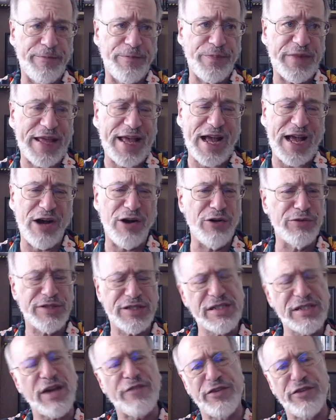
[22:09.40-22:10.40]
how
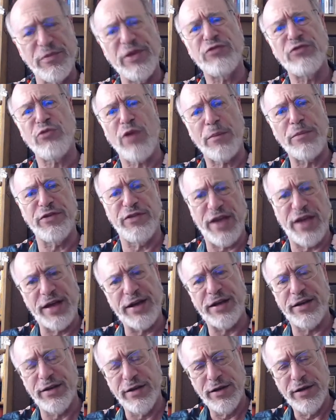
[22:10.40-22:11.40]
stuff is
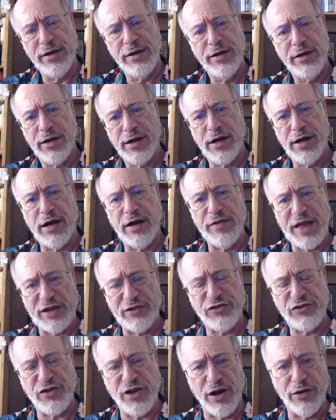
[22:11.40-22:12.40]
misrepresented on that
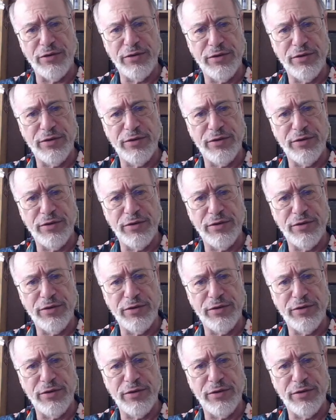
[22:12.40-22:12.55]
show